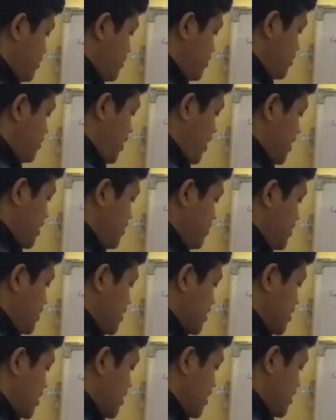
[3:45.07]
1 ampere
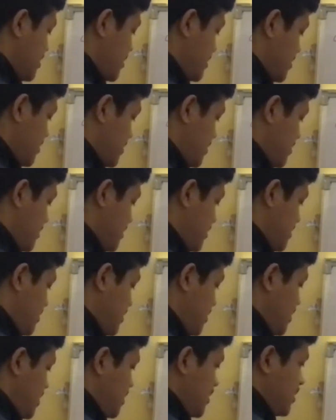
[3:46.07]
current,
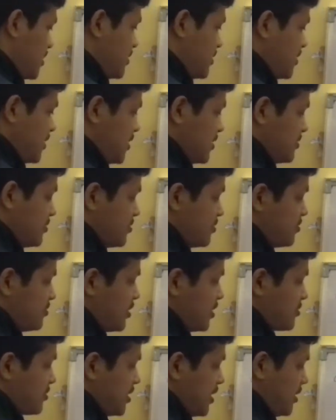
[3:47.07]
then
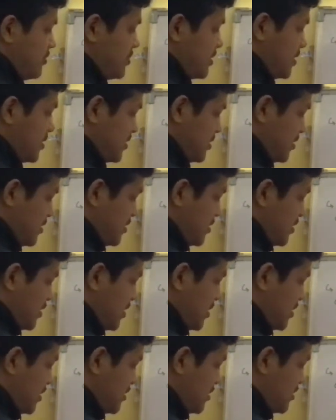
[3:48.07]
what will happen?
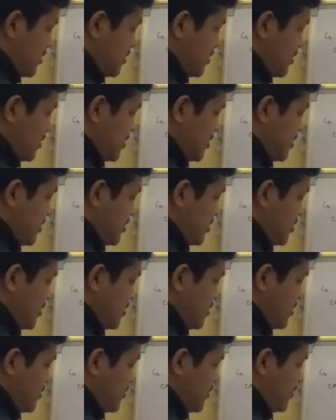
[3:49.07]
Then
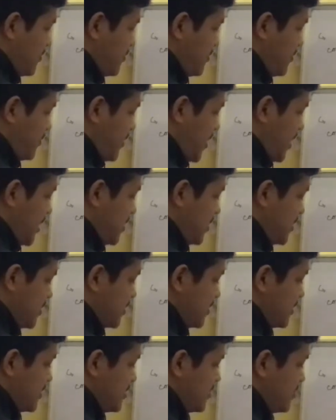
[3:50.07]
phi
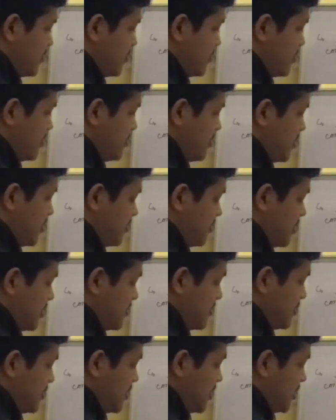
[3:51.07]
will be equal
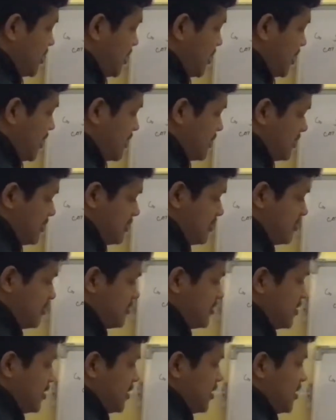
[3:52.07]
to L.
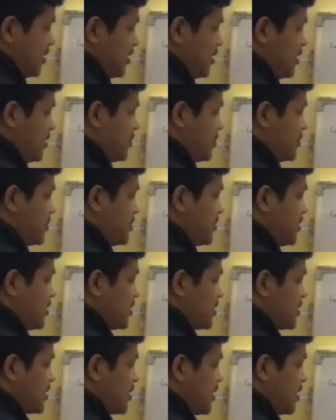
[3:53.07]
If
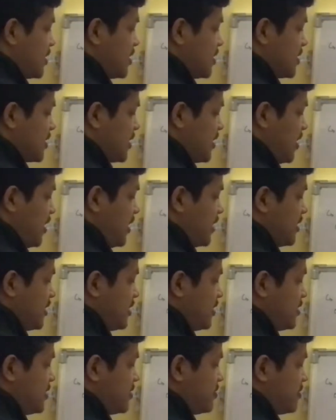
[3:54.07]
this current I is
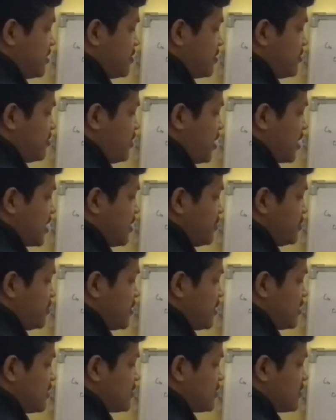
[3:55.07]
equal to 1
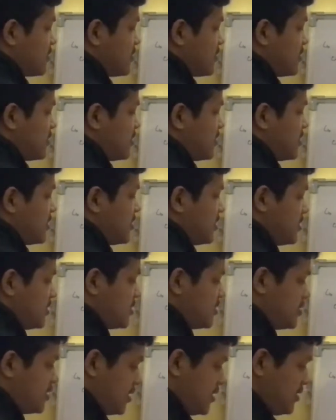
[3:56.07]
ampere,
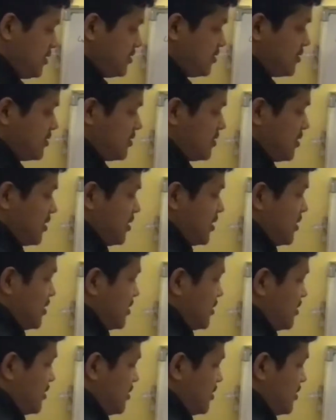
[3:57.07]
then
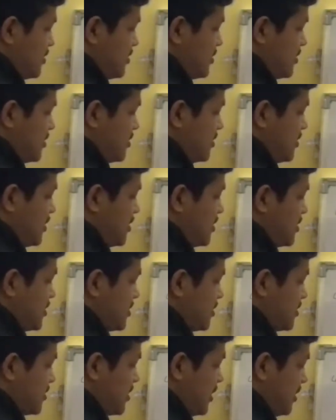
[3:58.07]
this
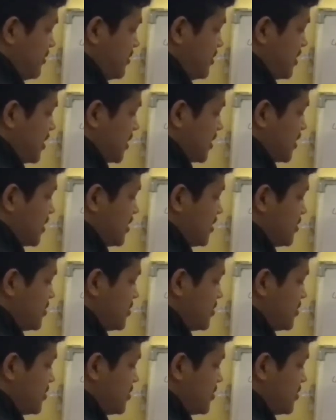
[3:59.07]
self-inductance